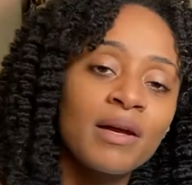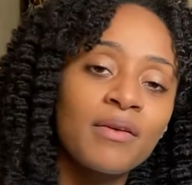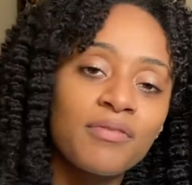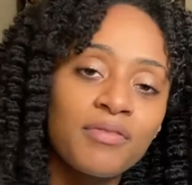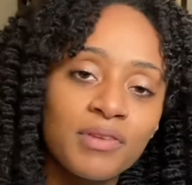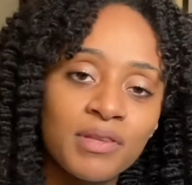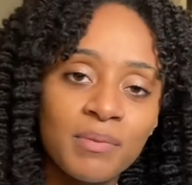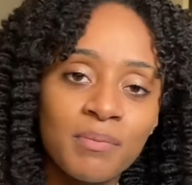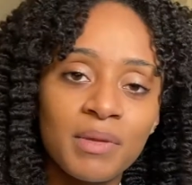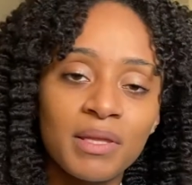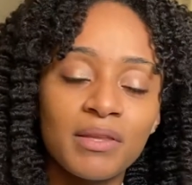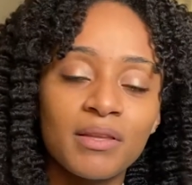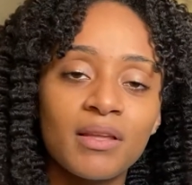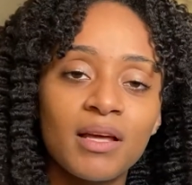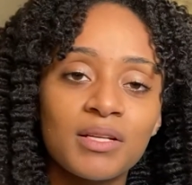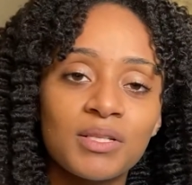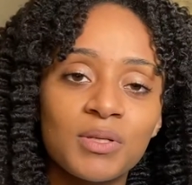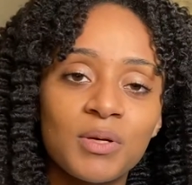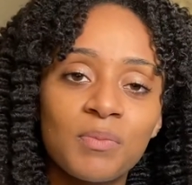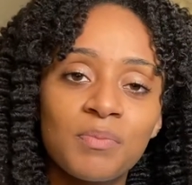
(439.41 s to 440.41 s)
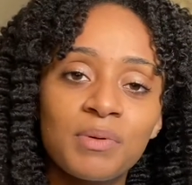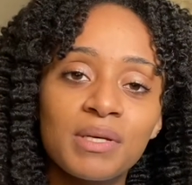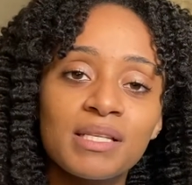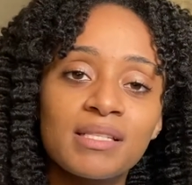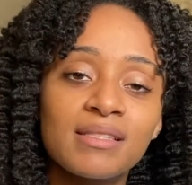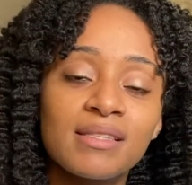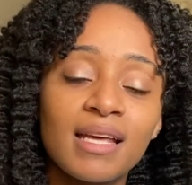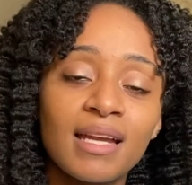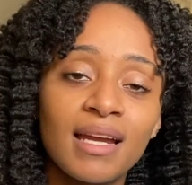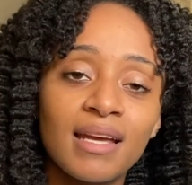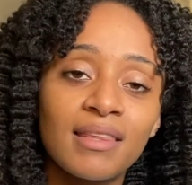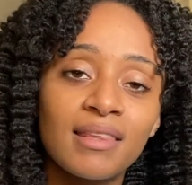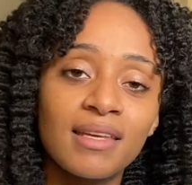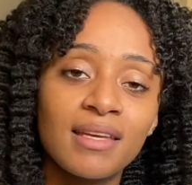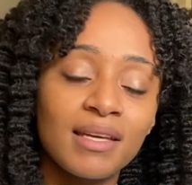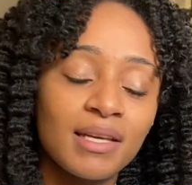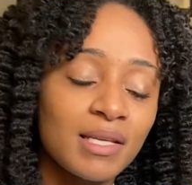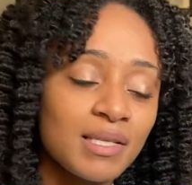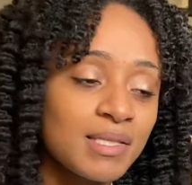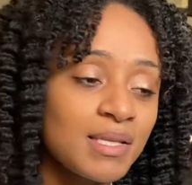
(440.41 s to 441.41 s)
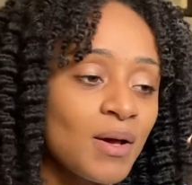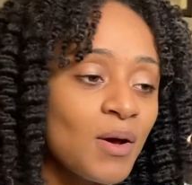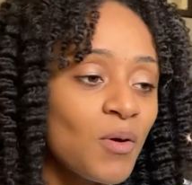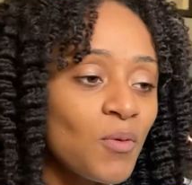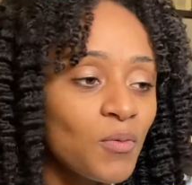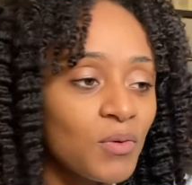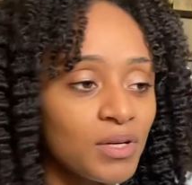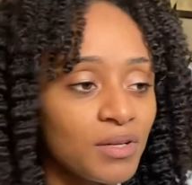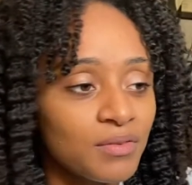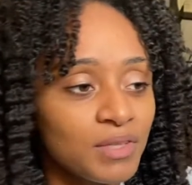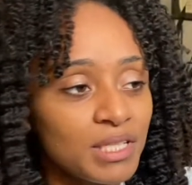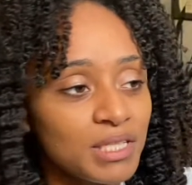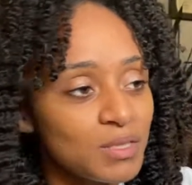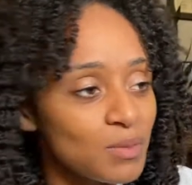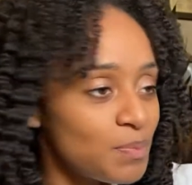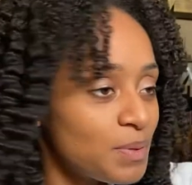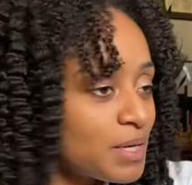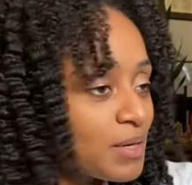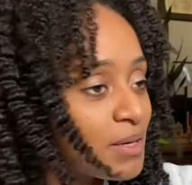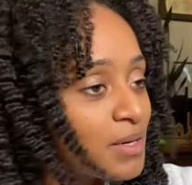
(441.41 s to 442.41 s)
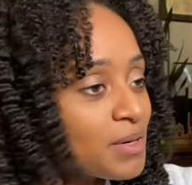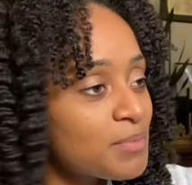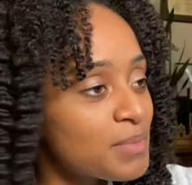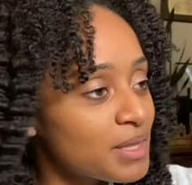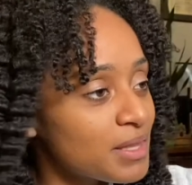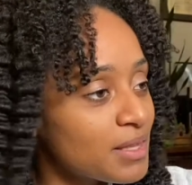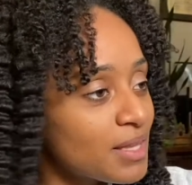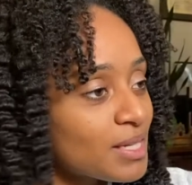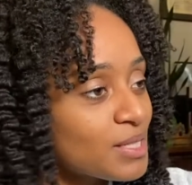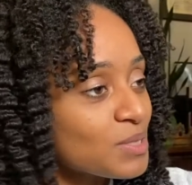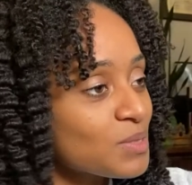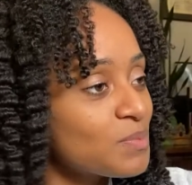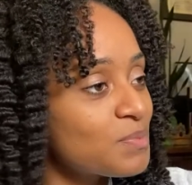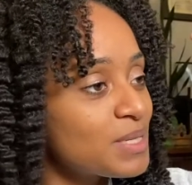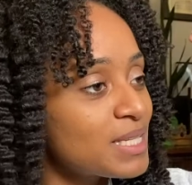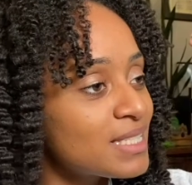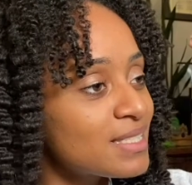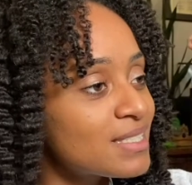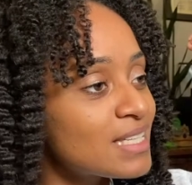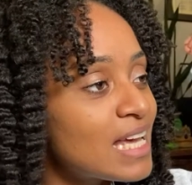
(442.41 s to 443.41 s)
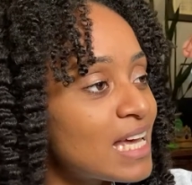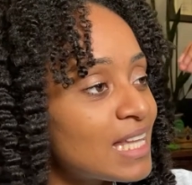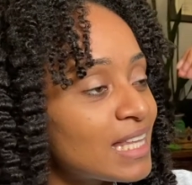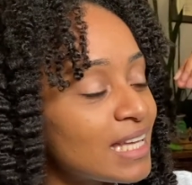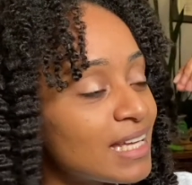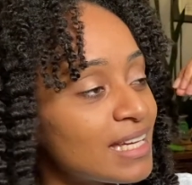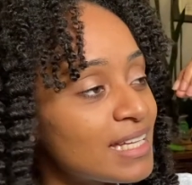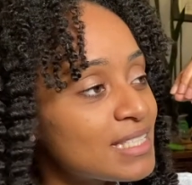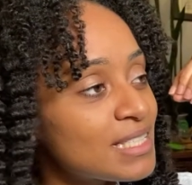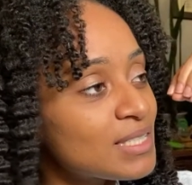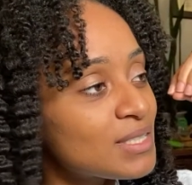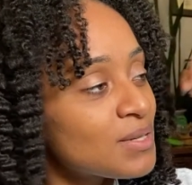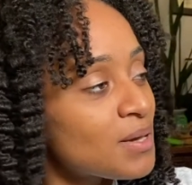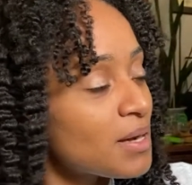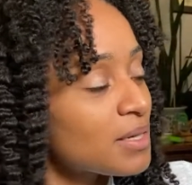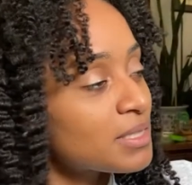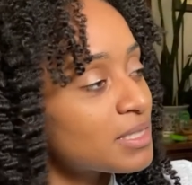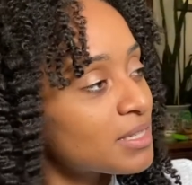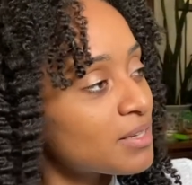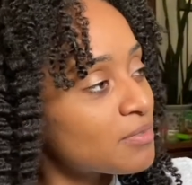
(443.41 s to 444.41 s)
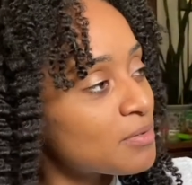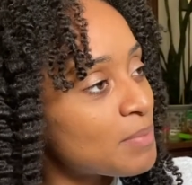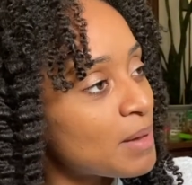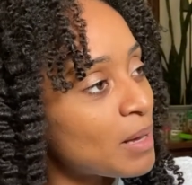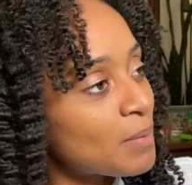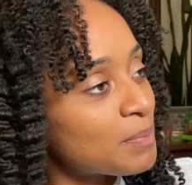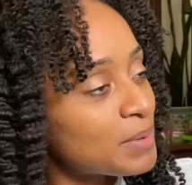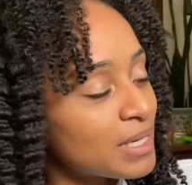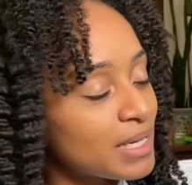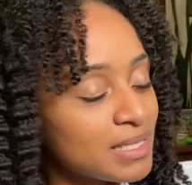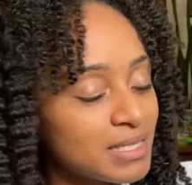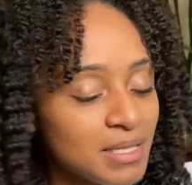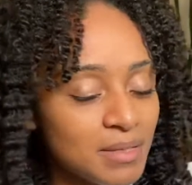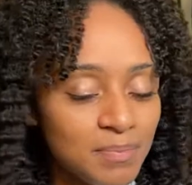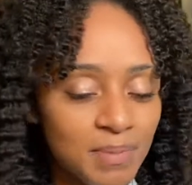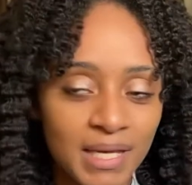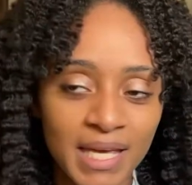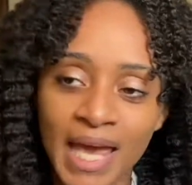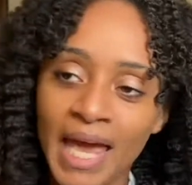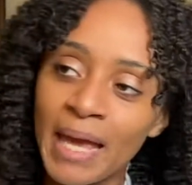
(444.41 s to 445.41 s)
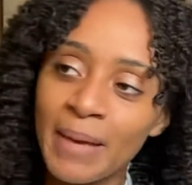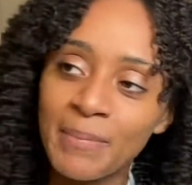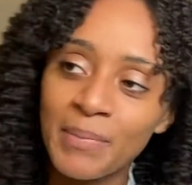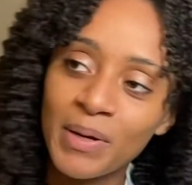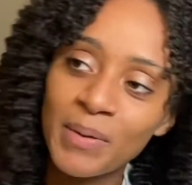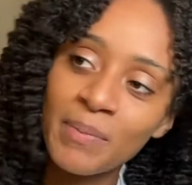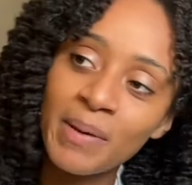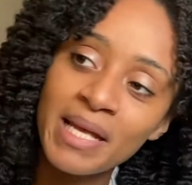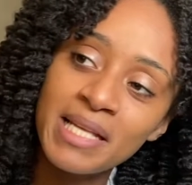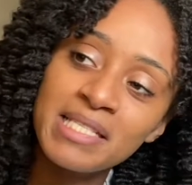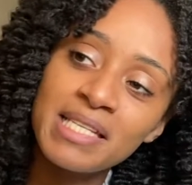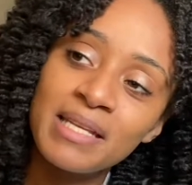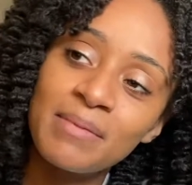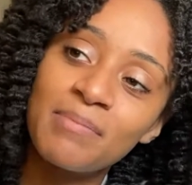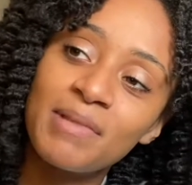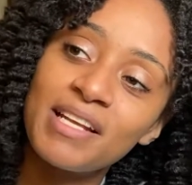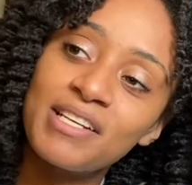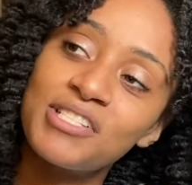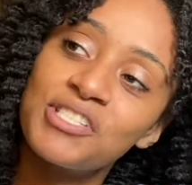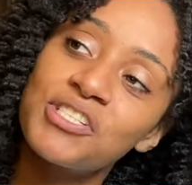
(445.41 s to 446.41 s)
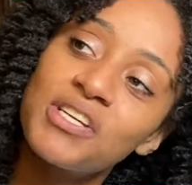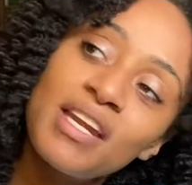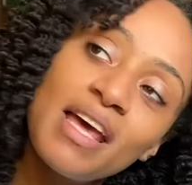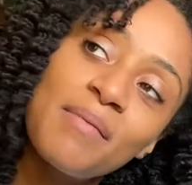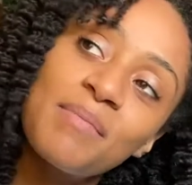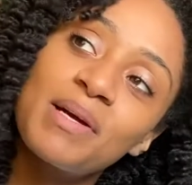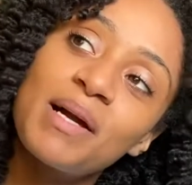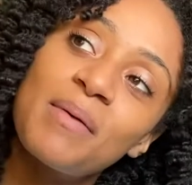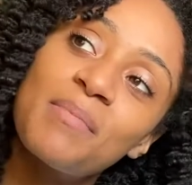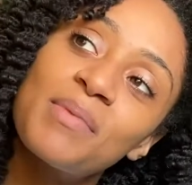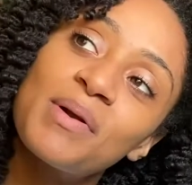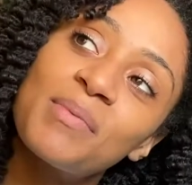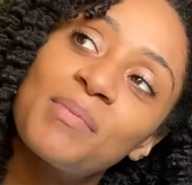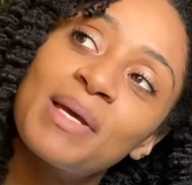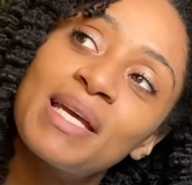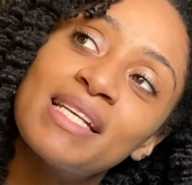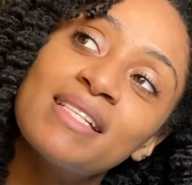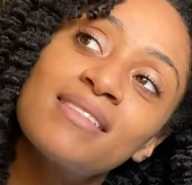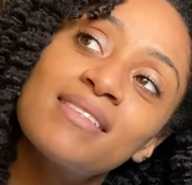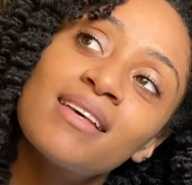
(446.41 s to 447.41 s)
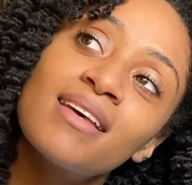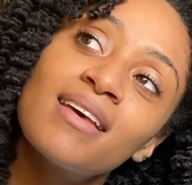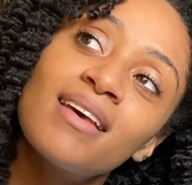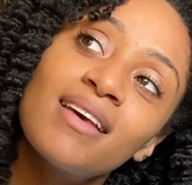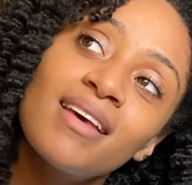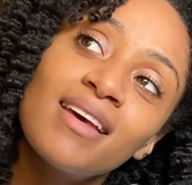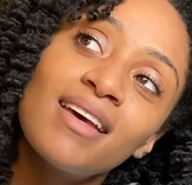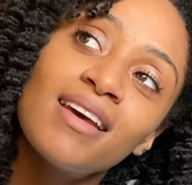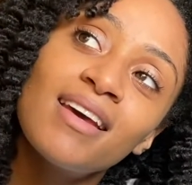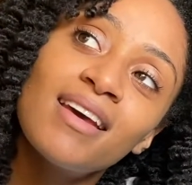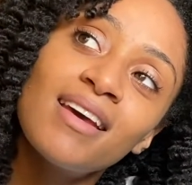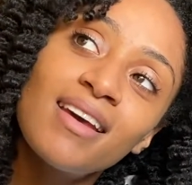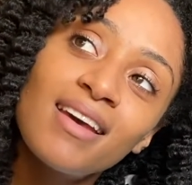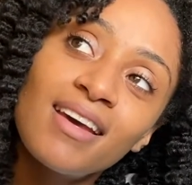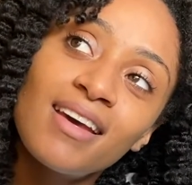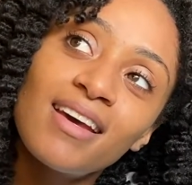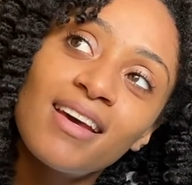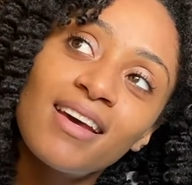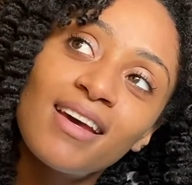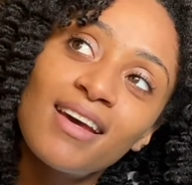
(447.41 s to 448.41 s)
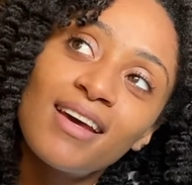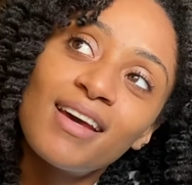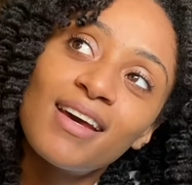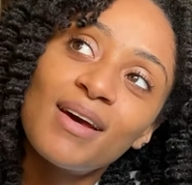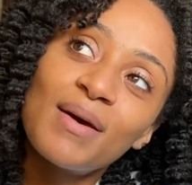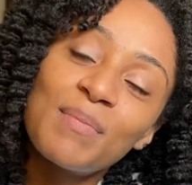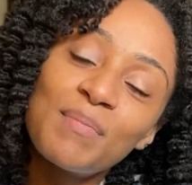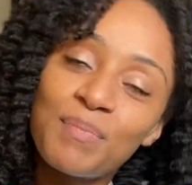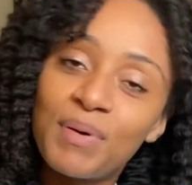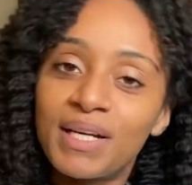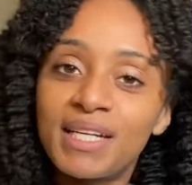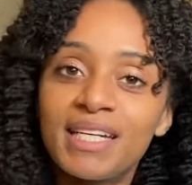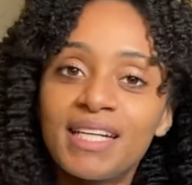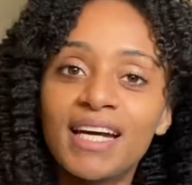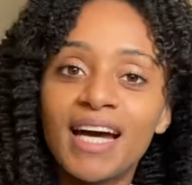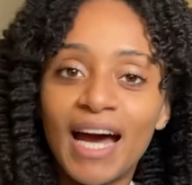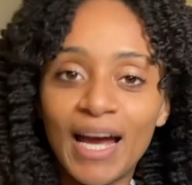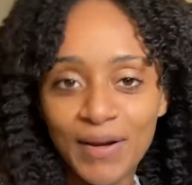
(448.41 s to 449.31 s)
for the mythological beast that I think is one of the superior mythological beasts that isn't talked enough about because they became mermaids and they shouldn't have become mermaids. But I